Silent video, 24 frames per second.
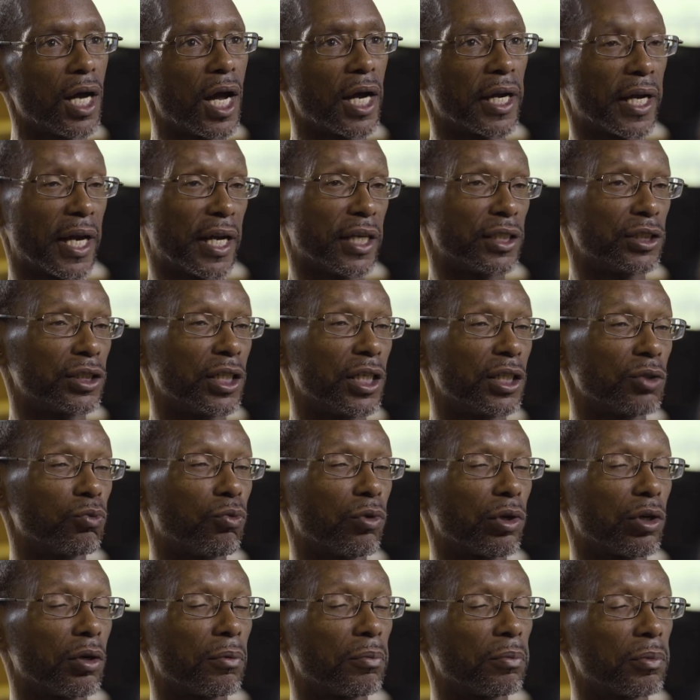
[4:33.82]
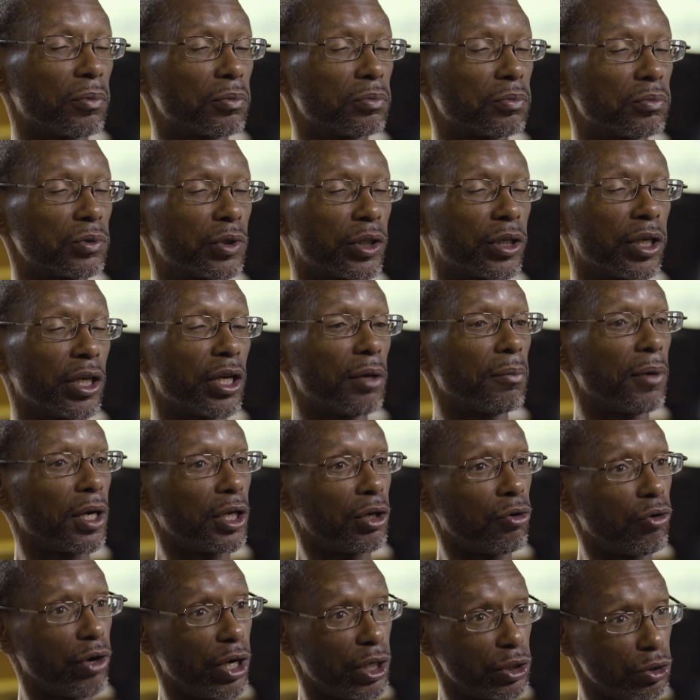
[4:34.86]
I got a chance to work up, clear
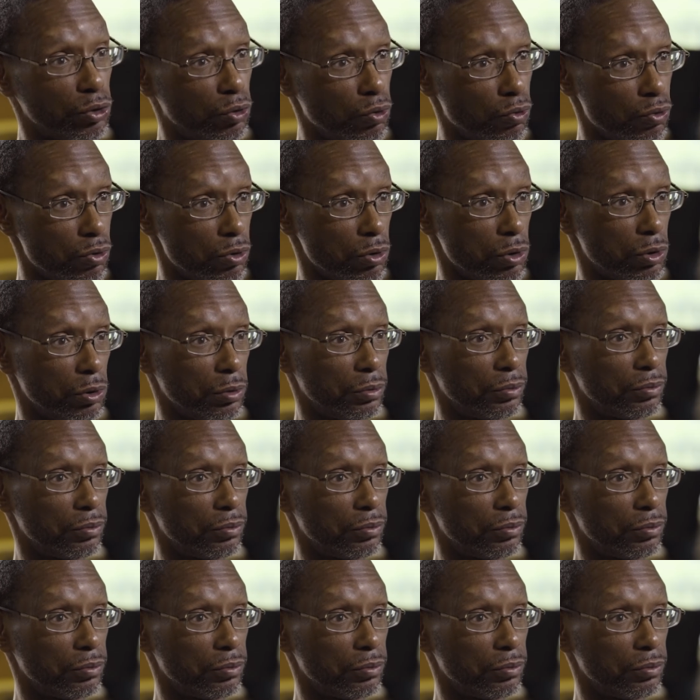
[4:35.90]
my credit score,